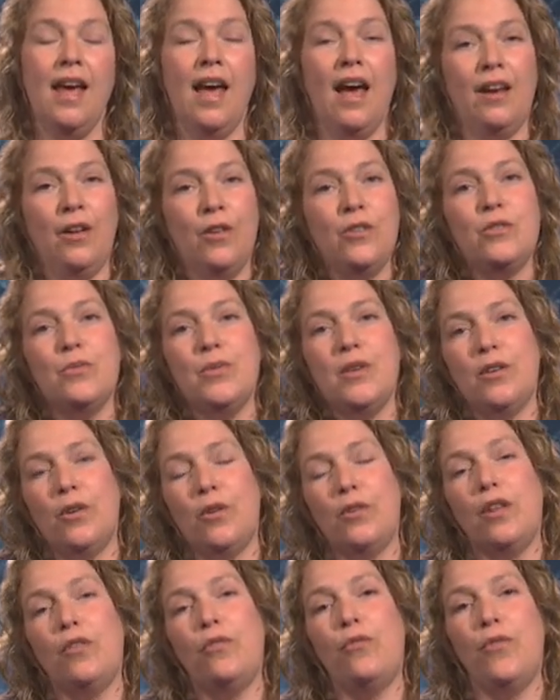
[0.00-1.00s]
And also we
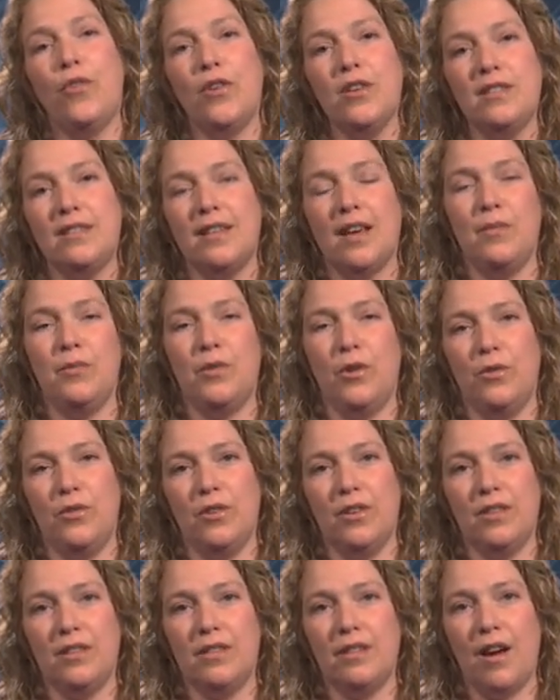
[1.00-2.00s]
know that first-time
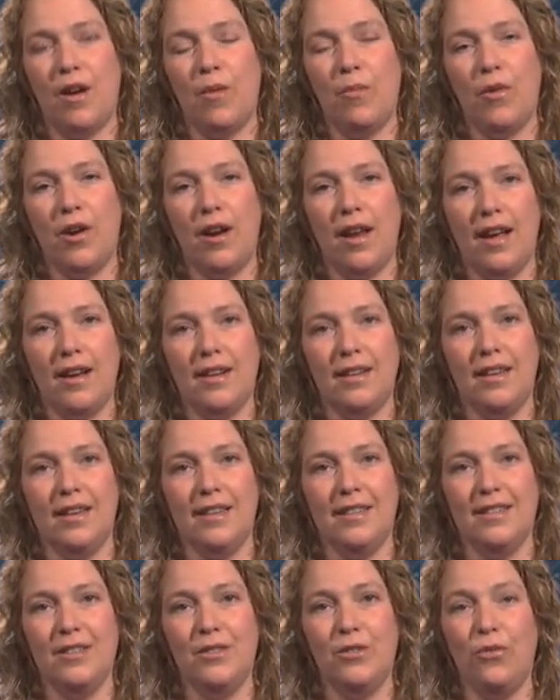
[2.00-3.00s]
donors are more
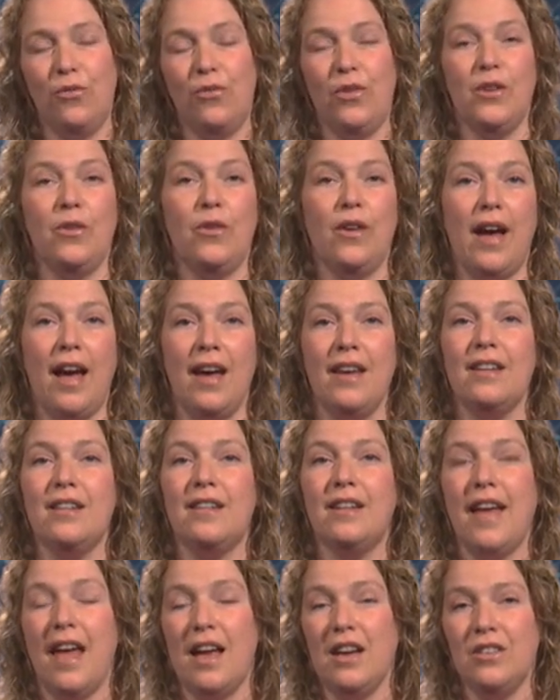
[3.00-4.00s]
likely to feel
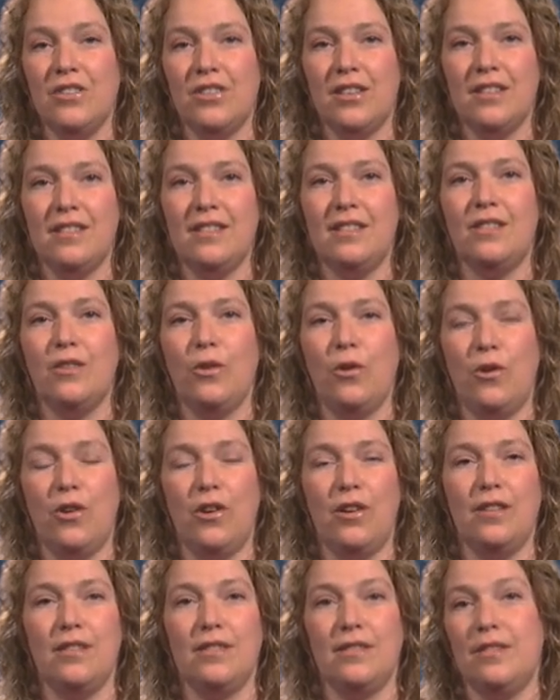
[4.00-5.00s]
either anxious
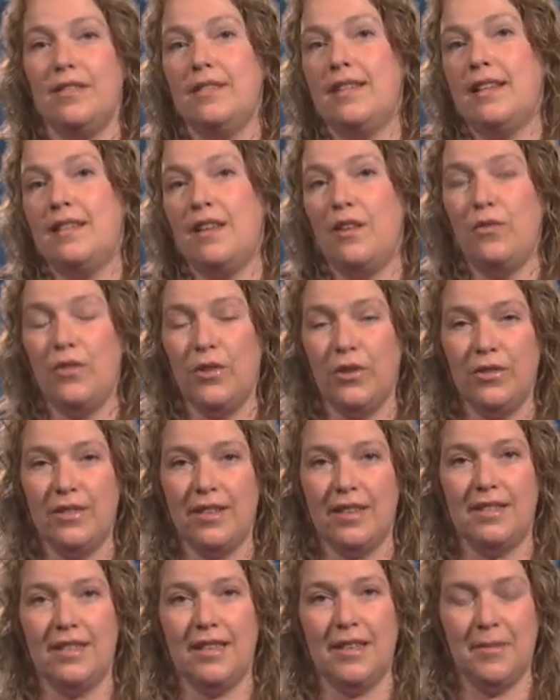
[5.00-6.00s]
or that they feel
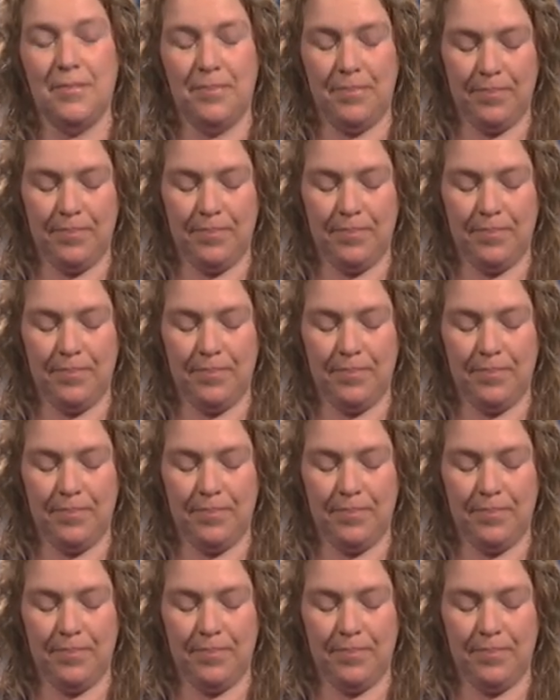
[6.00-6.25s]
dizzy.